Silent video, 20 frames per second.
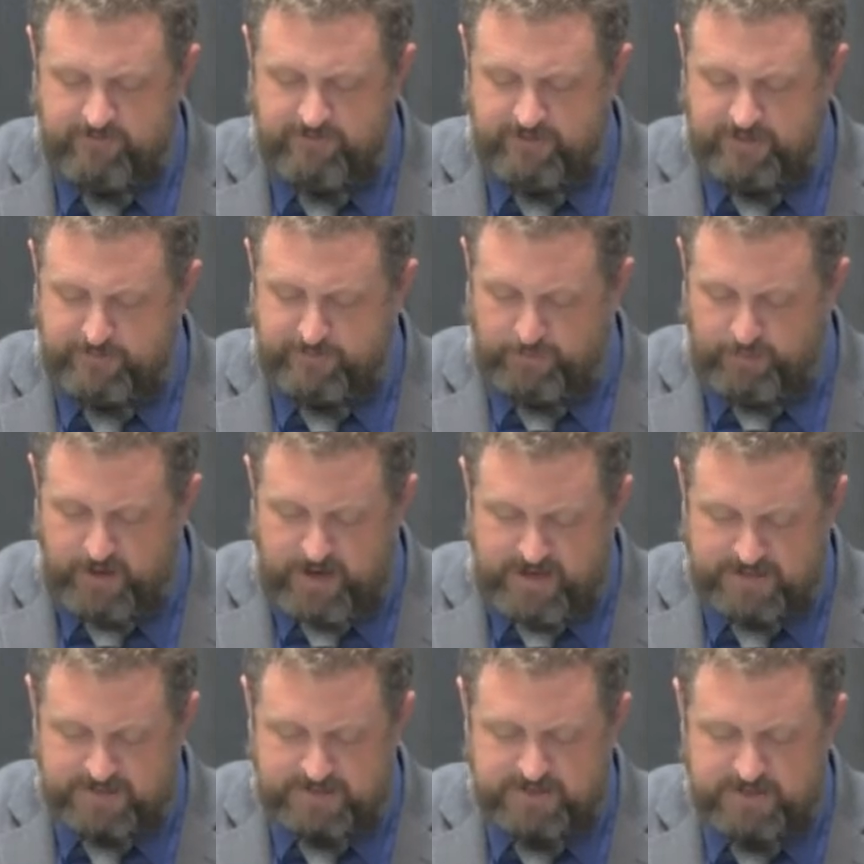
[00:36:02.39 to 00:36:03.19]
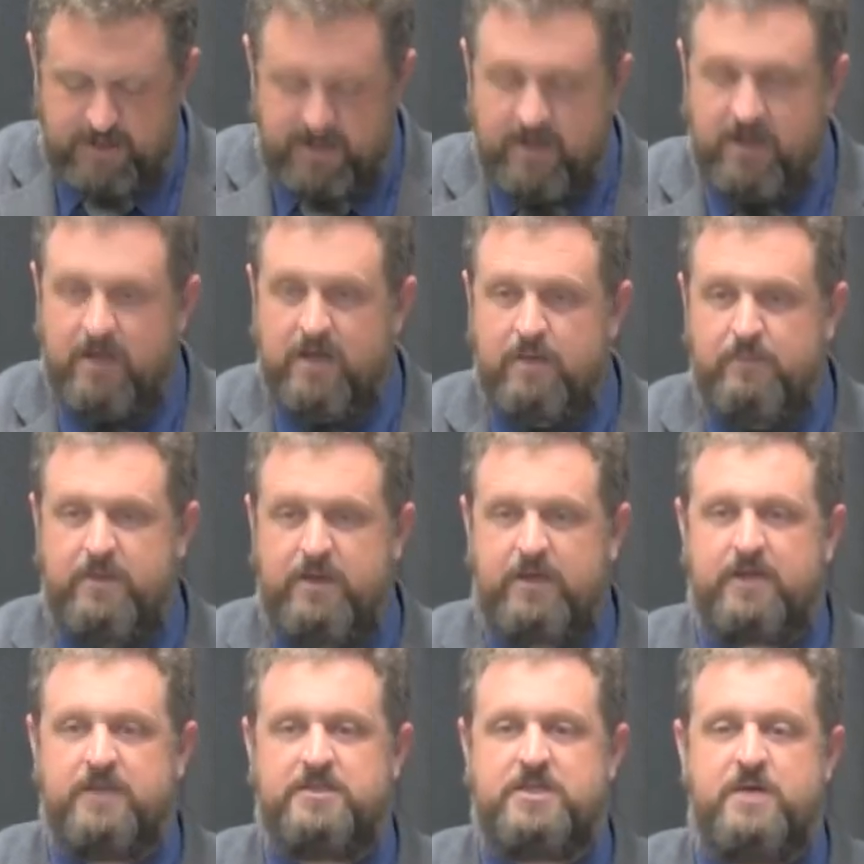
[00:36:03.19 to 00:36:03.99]
for the press,
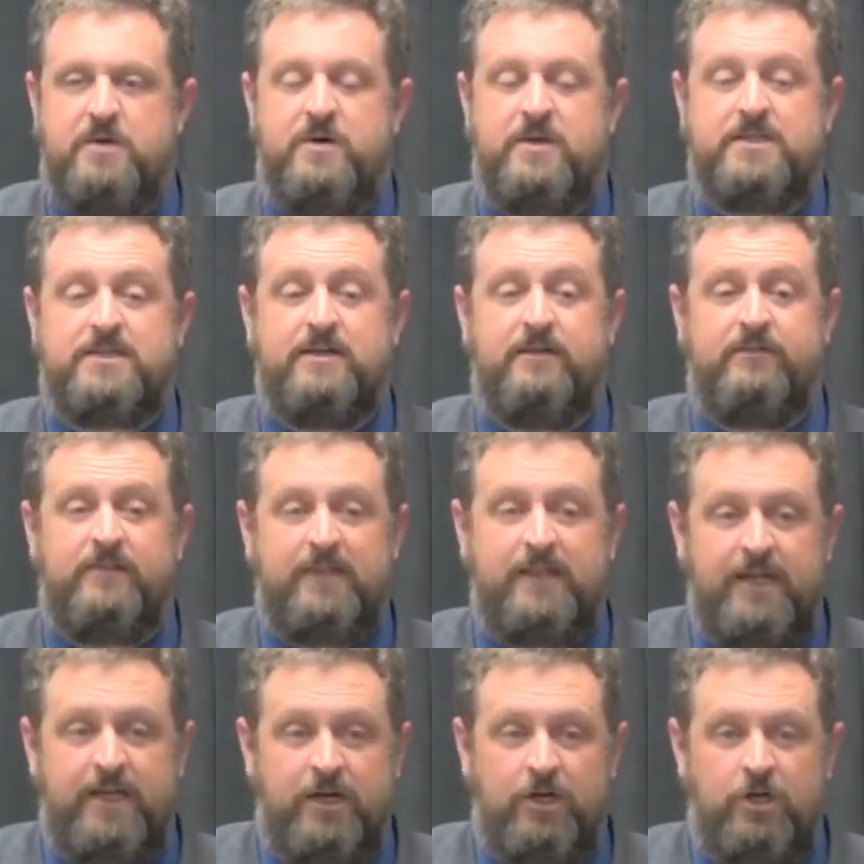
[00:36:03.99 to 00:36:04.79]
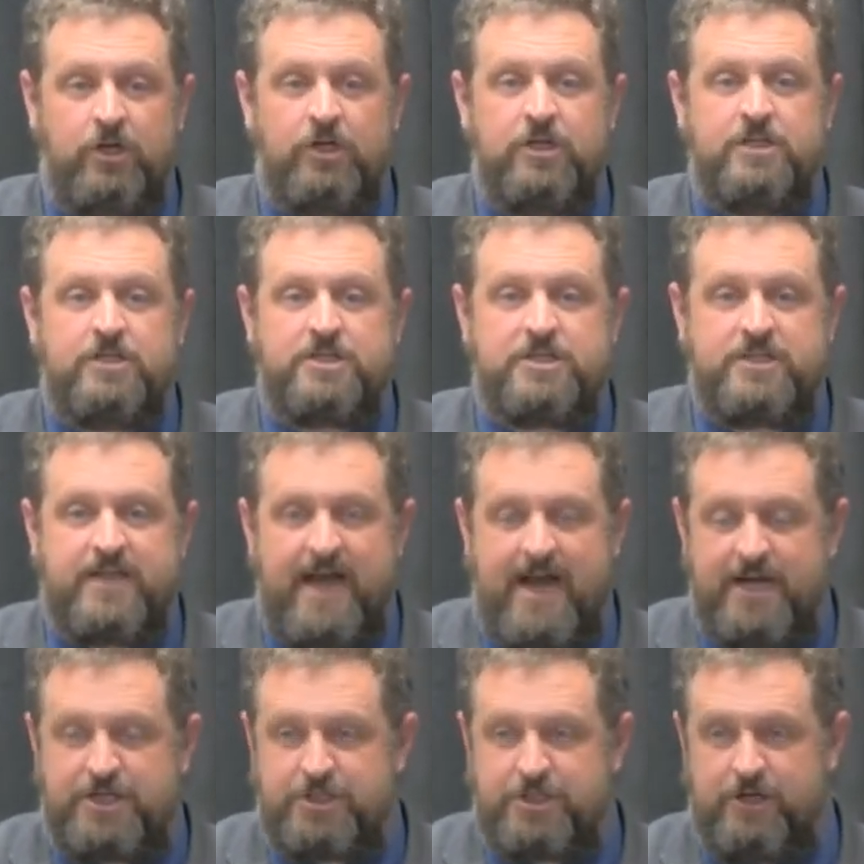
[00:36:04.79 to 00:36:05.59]
because he was of little
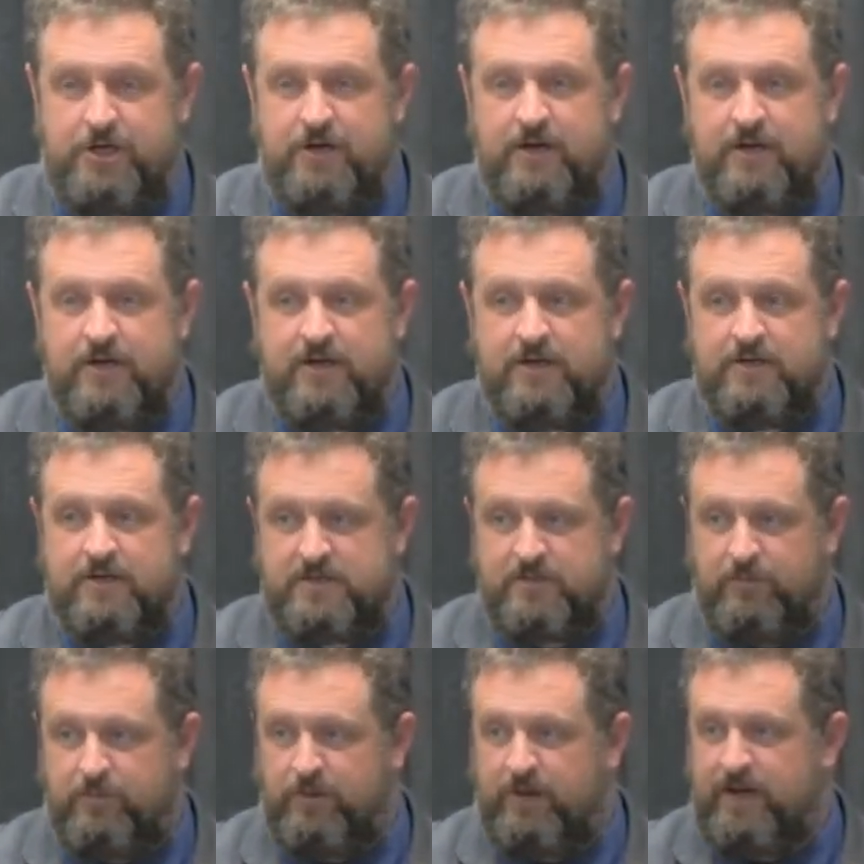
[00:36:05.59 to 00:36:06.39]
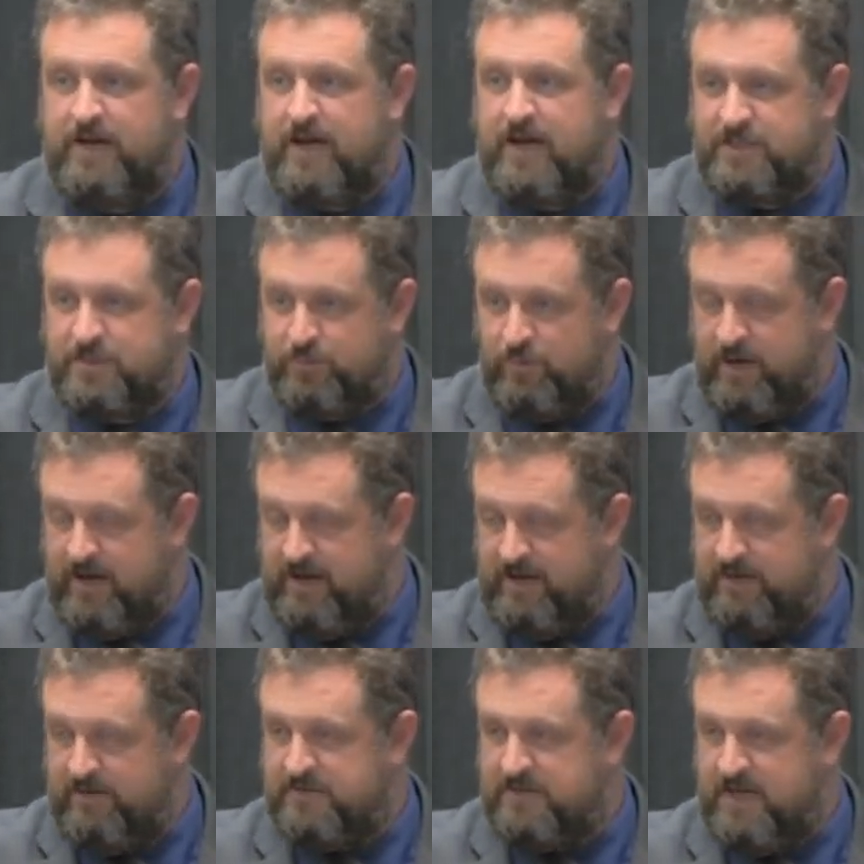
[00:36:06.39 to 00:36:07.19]
stature. It's a really nice
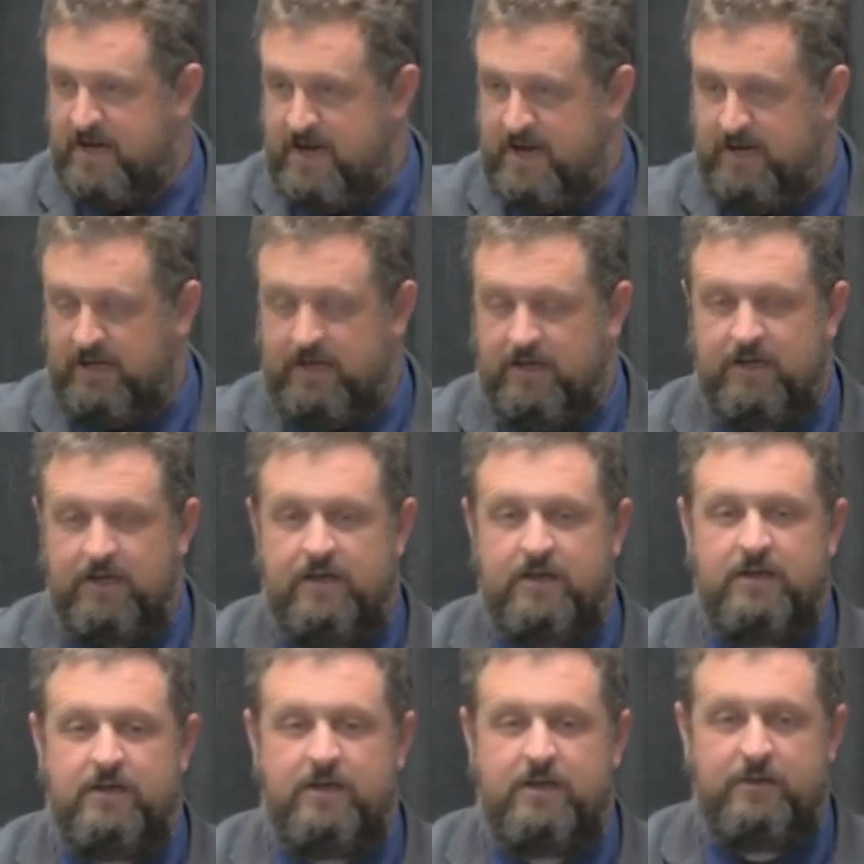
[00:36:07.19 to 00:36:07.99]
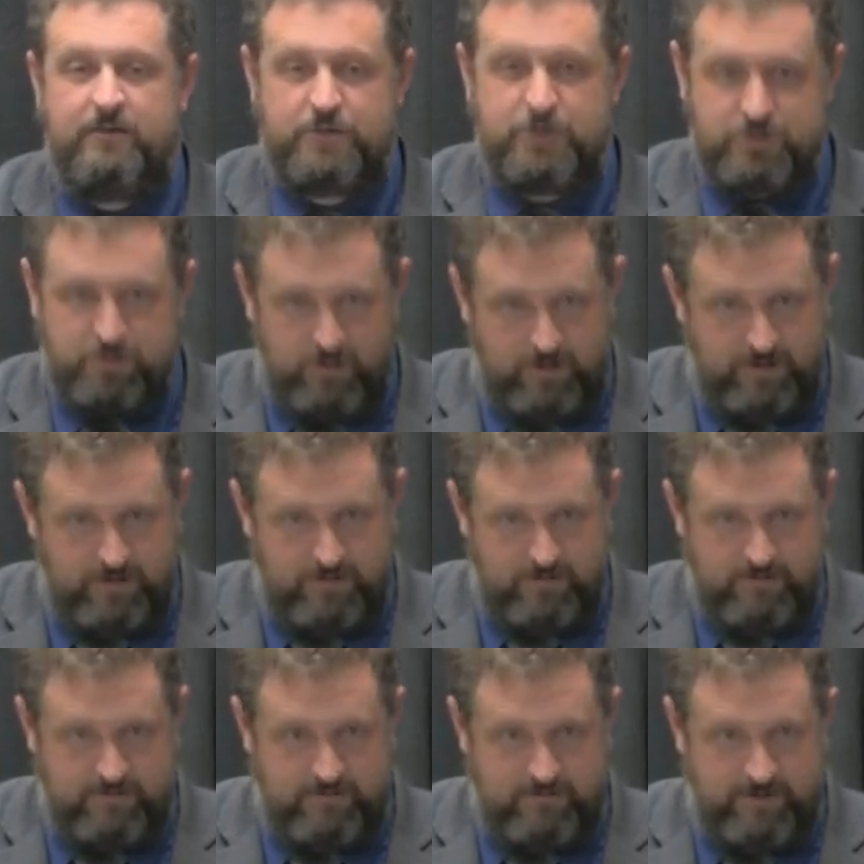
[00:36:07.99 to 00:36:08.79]
way of saying he was short,
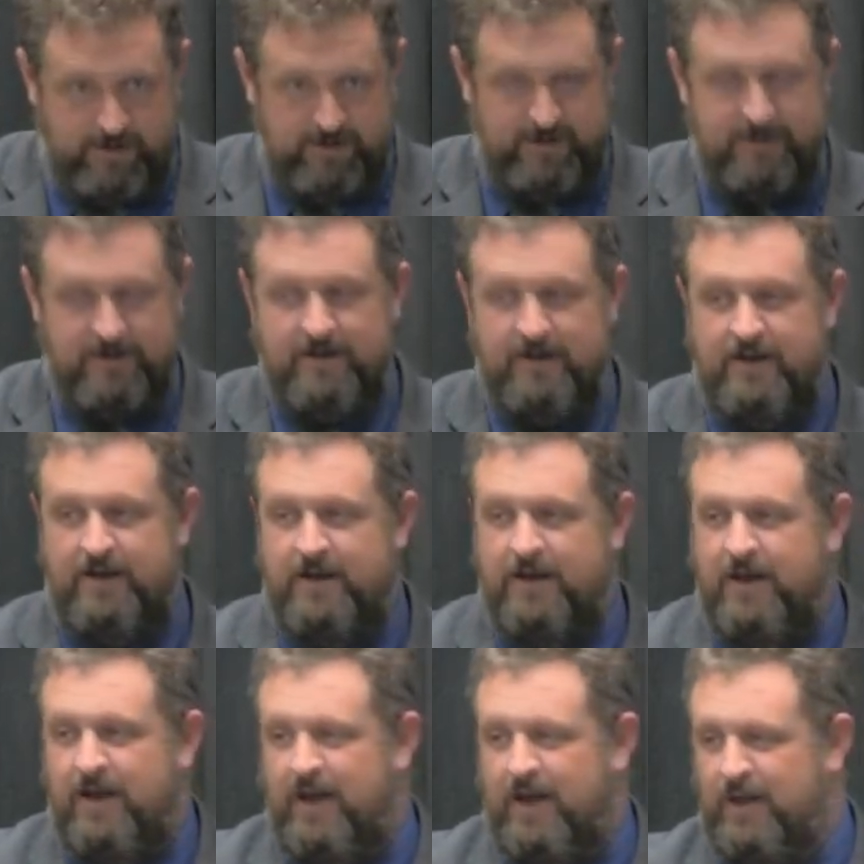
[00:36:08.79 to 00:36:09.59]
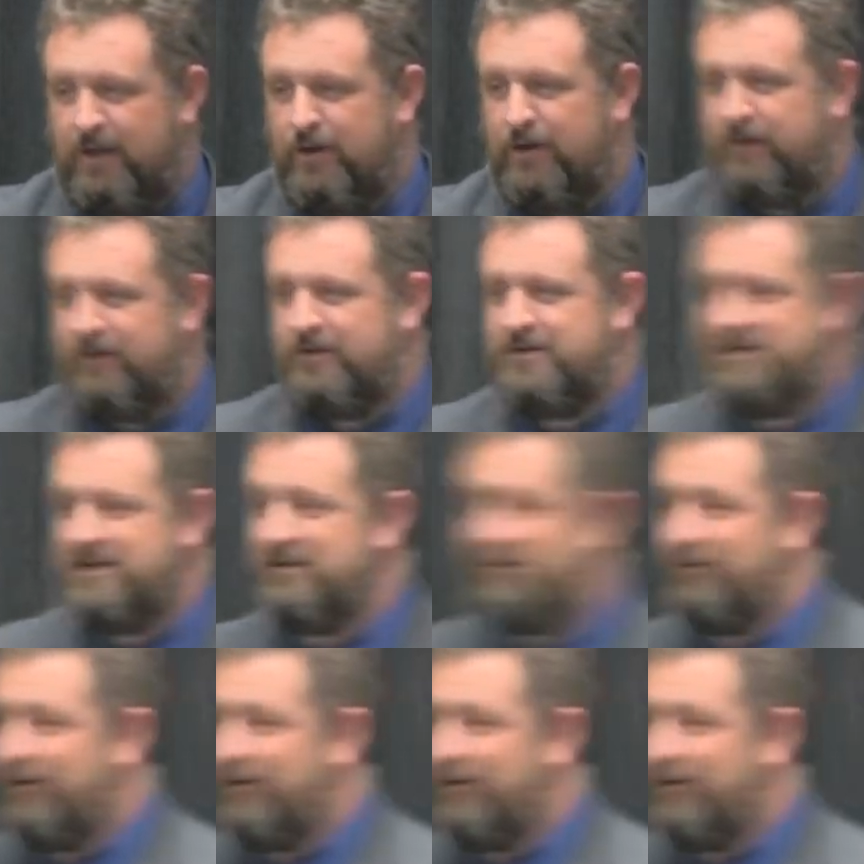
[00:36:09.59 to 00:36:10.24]
right? And look, there's nothing